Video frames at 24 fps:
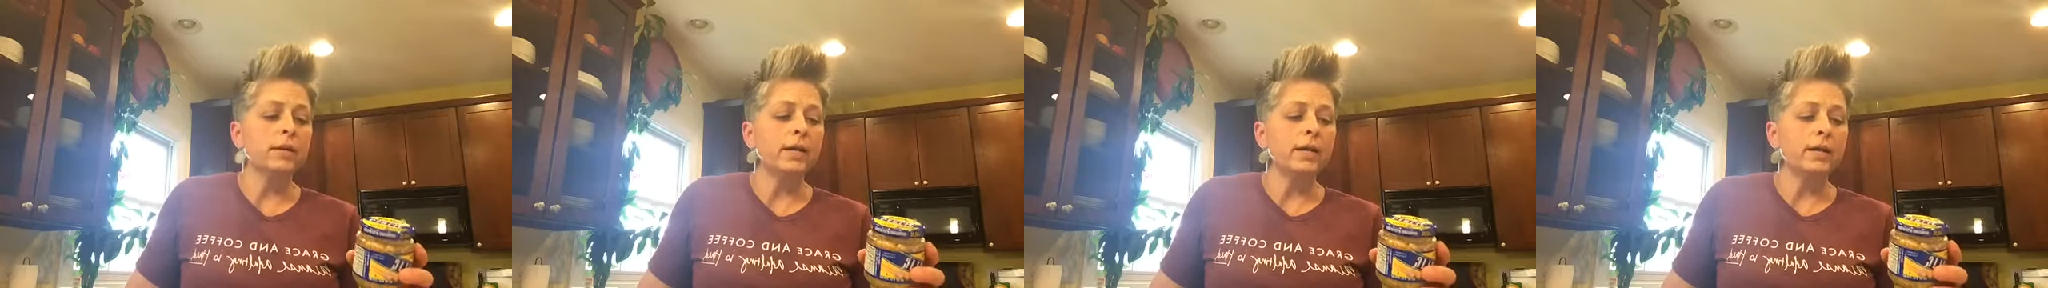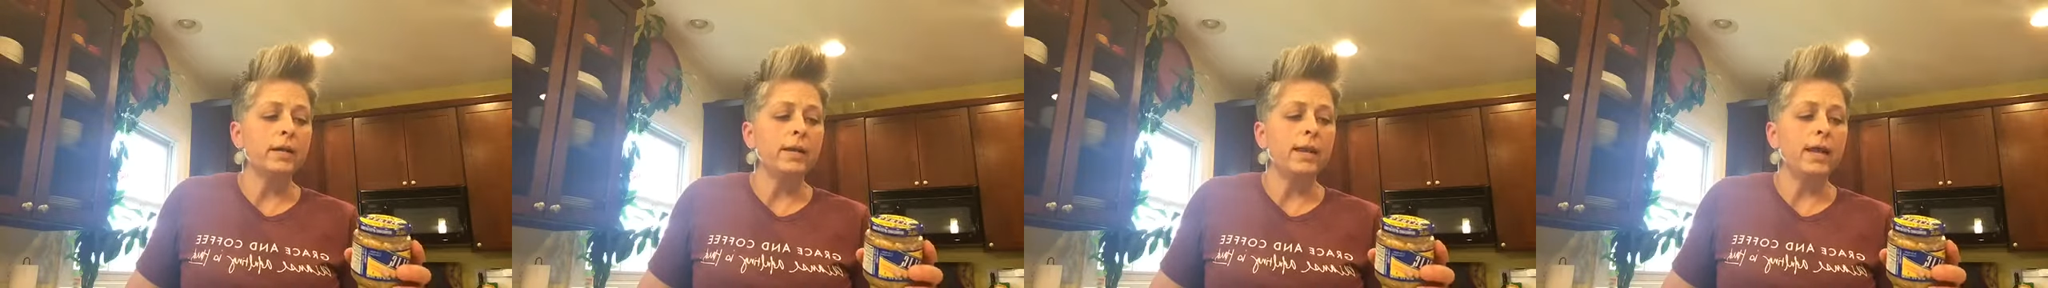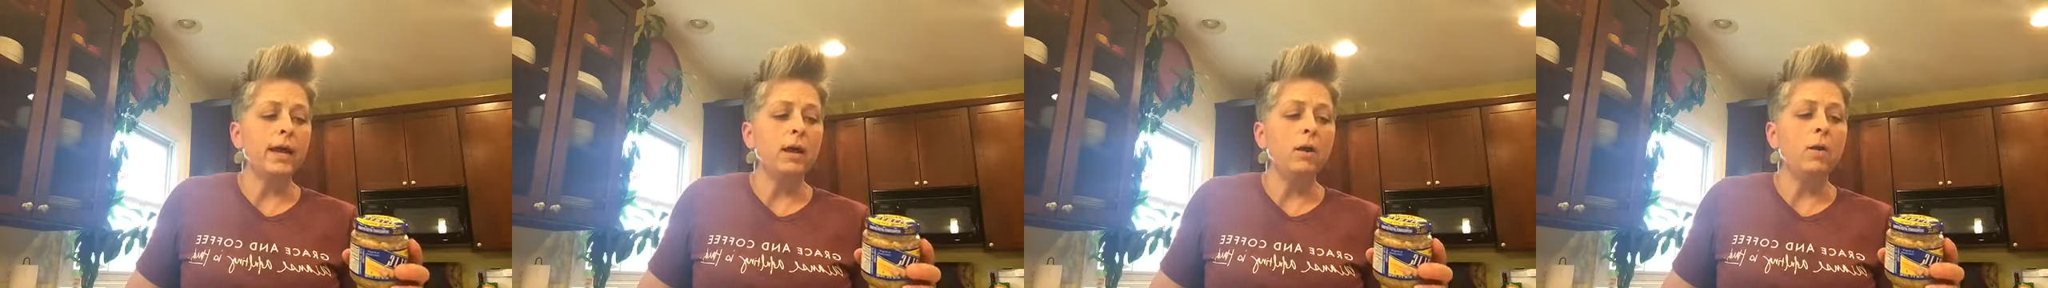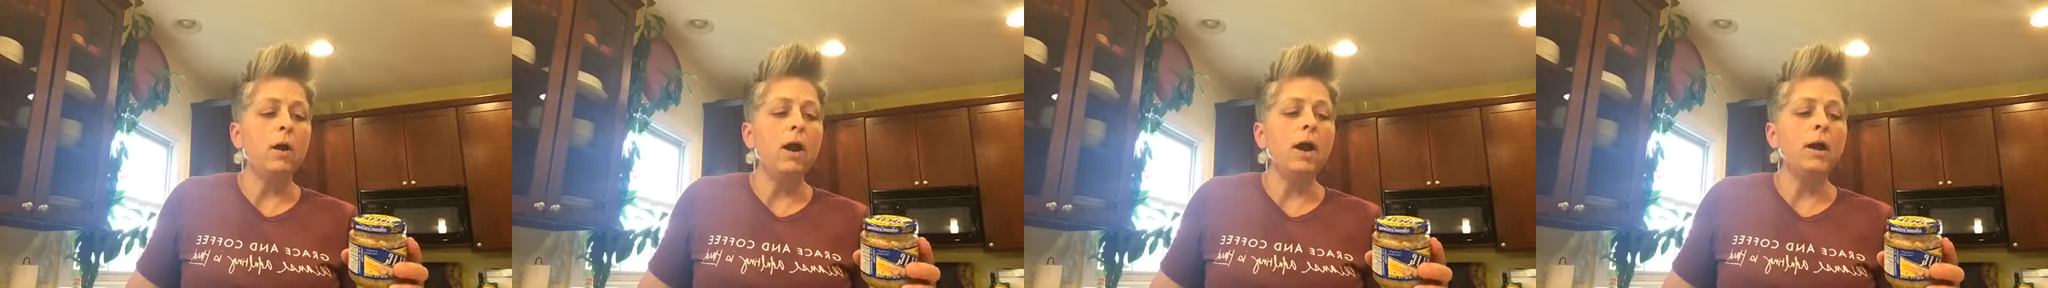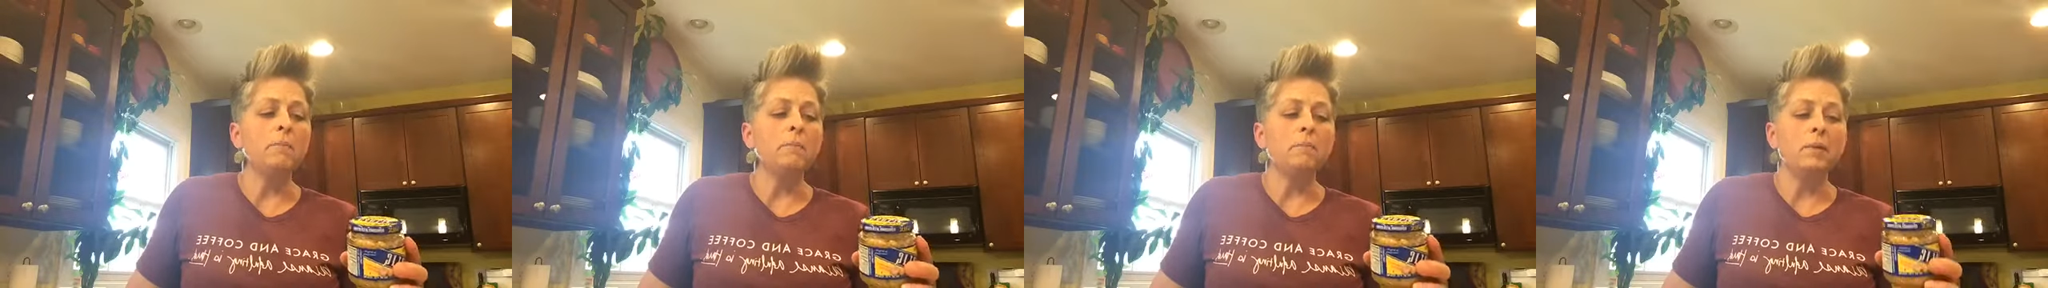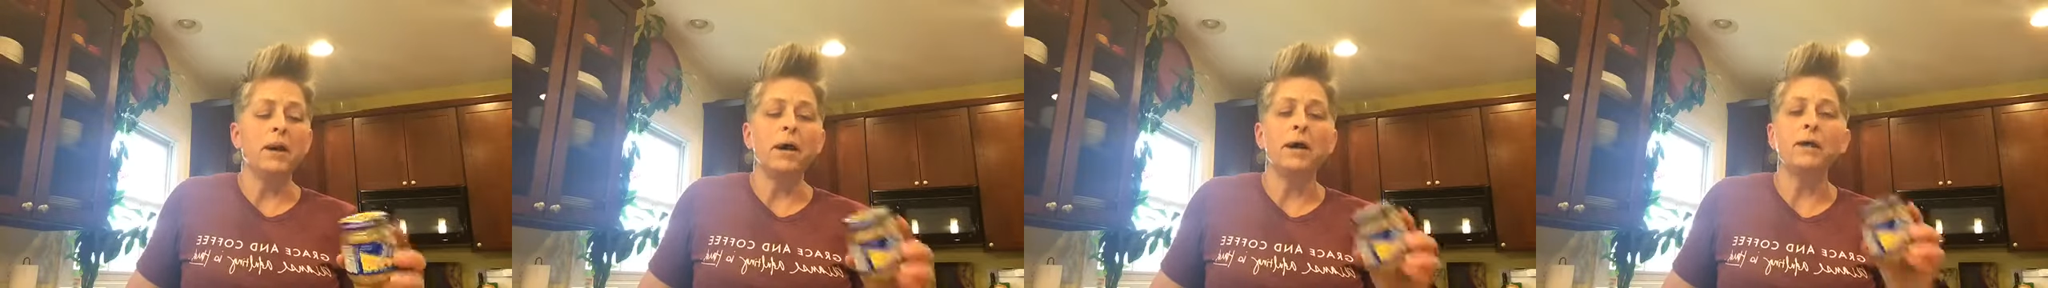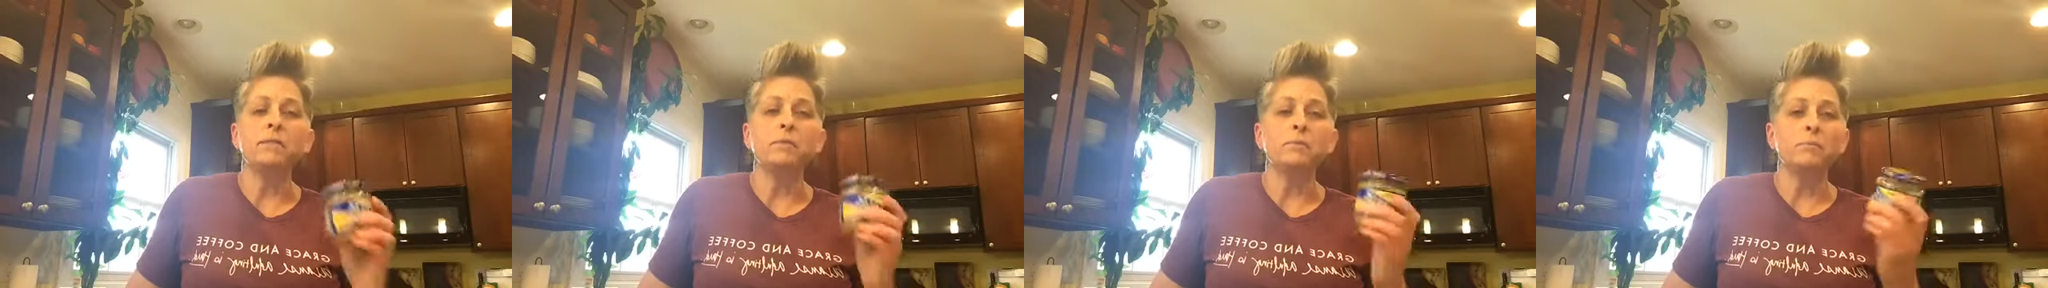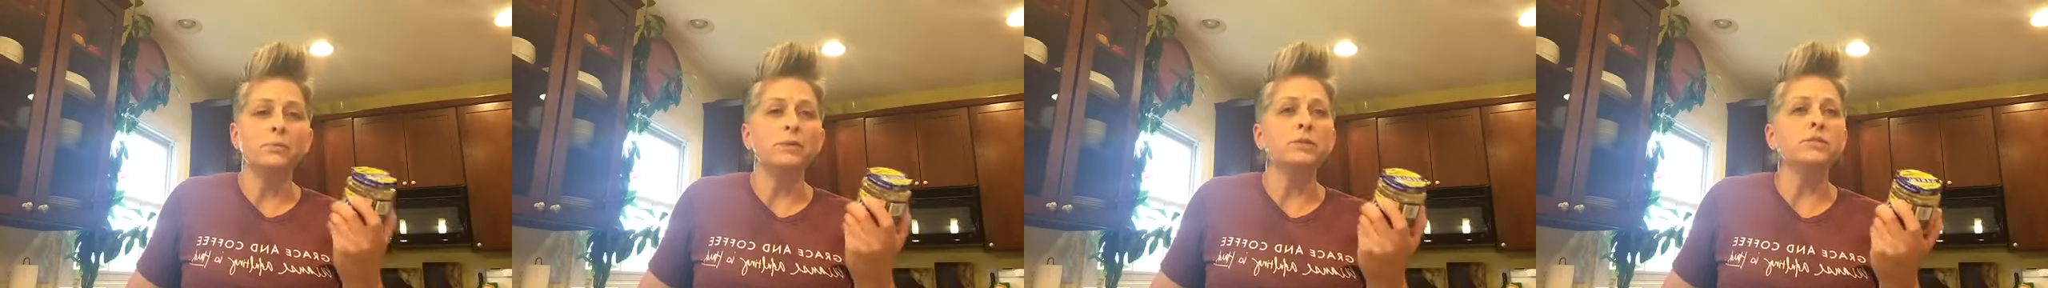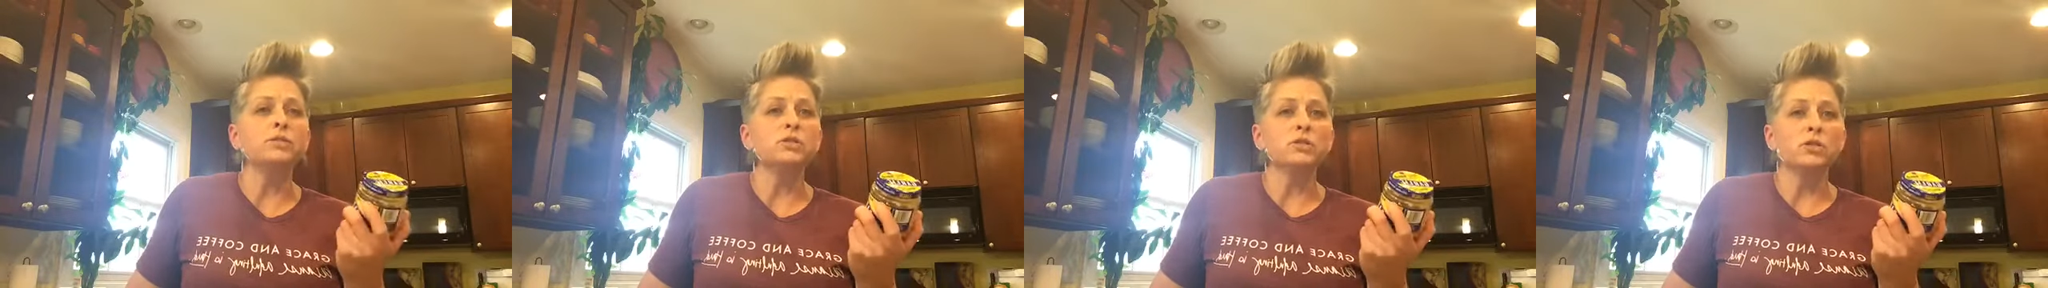and now I buy the
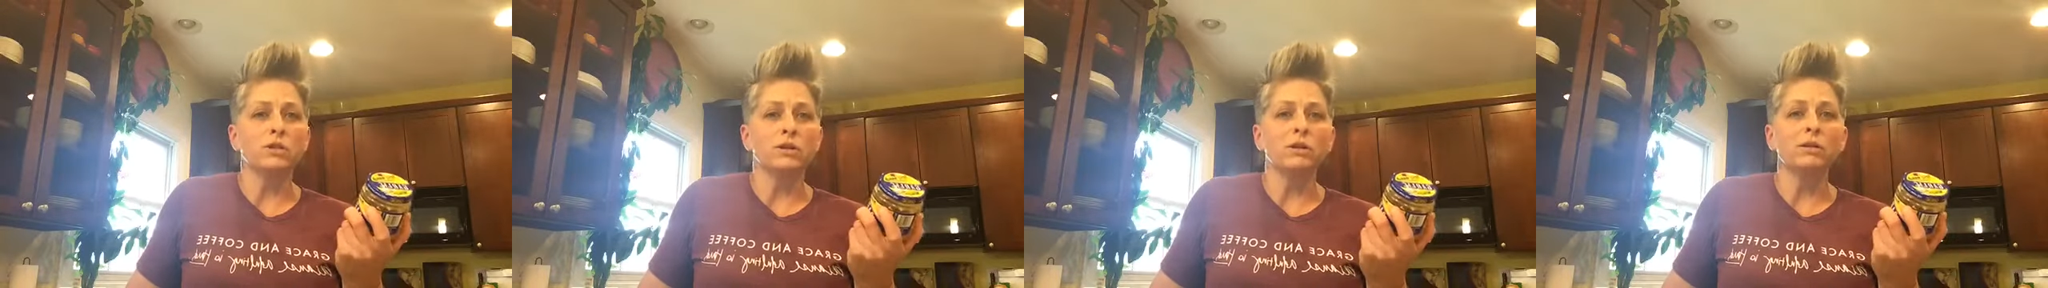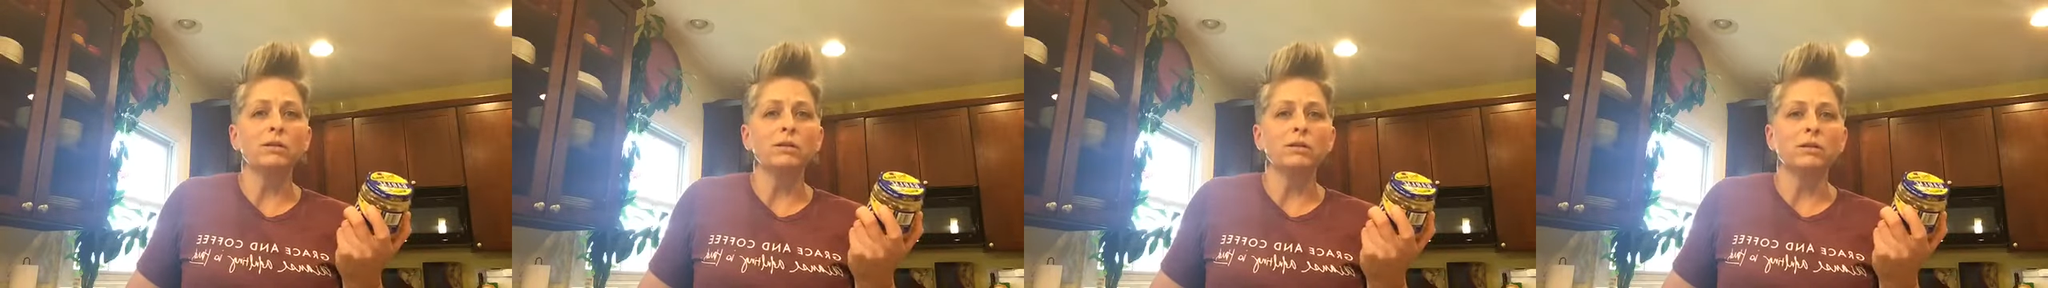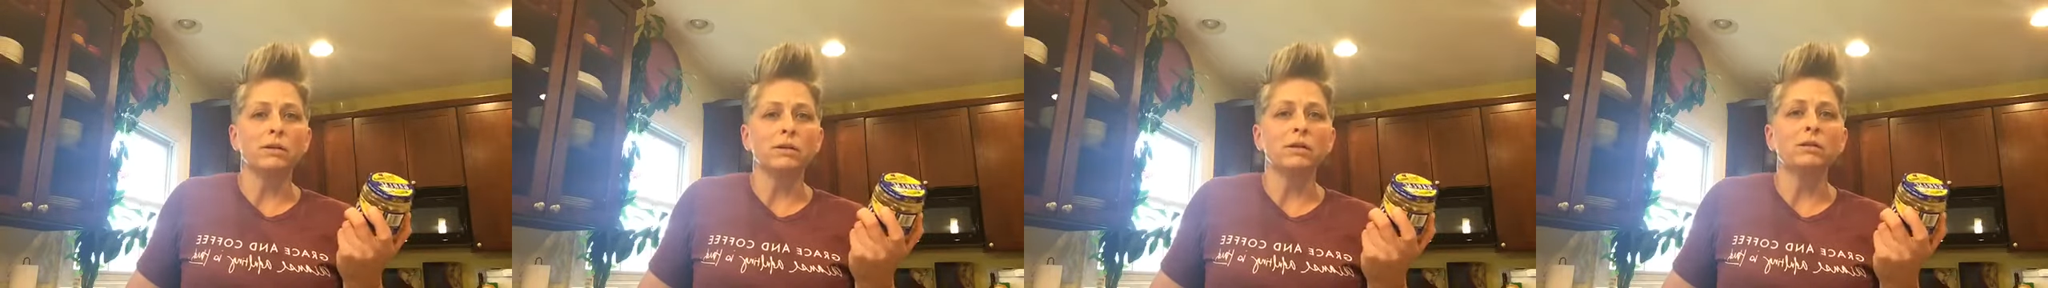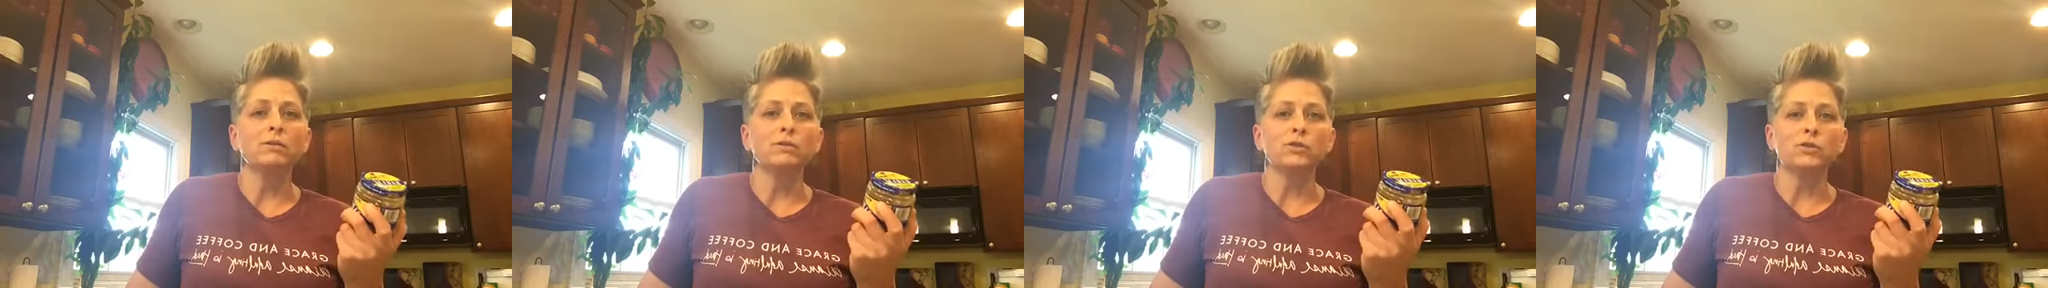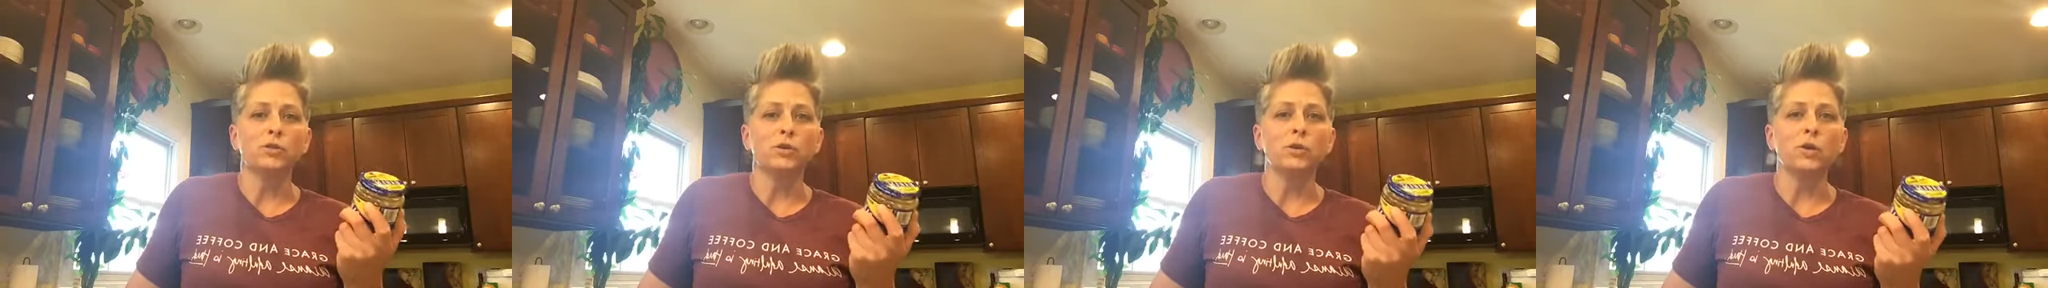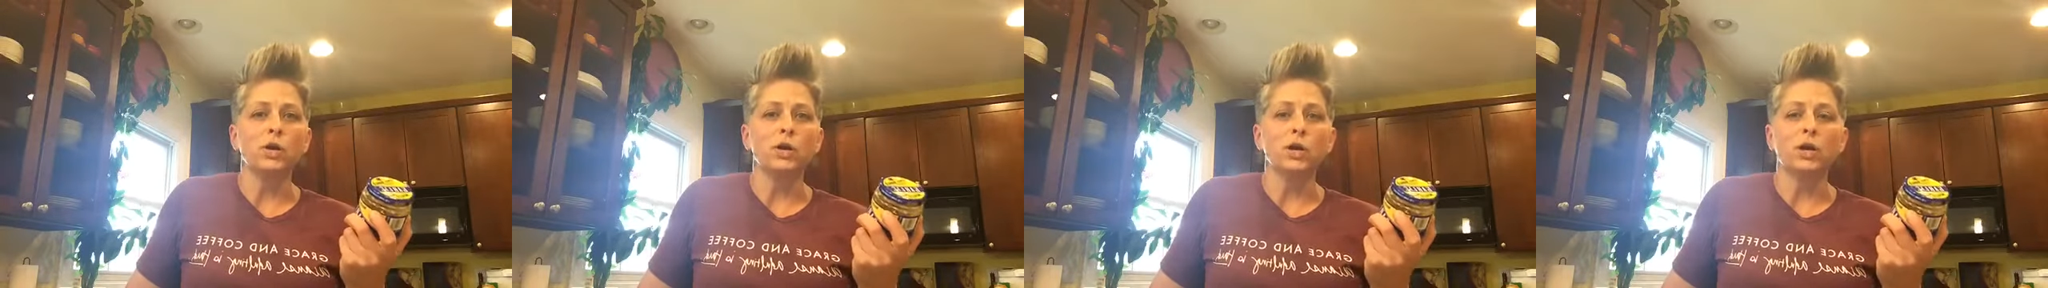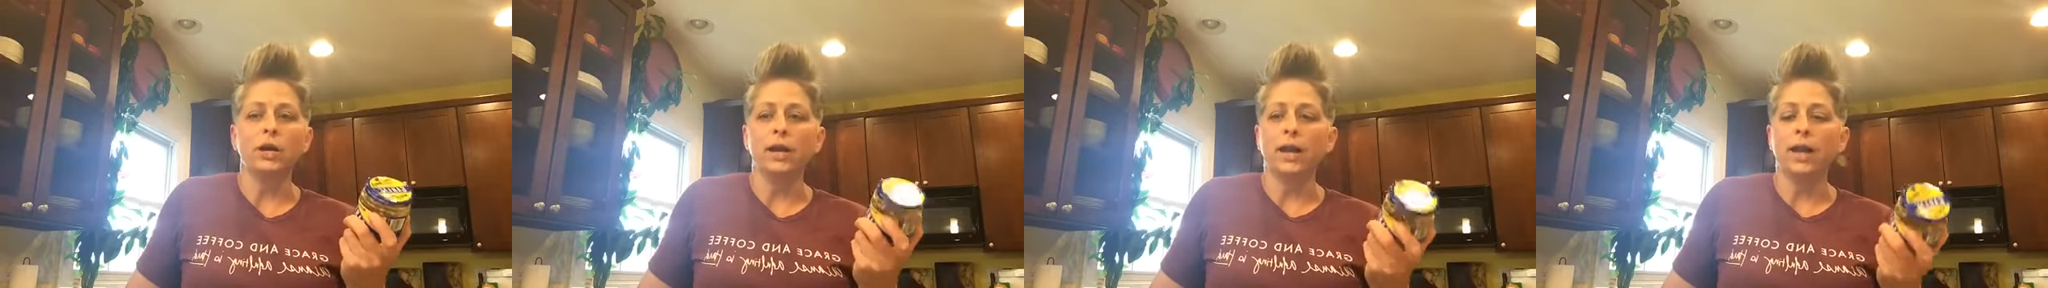minced garlic in a jar.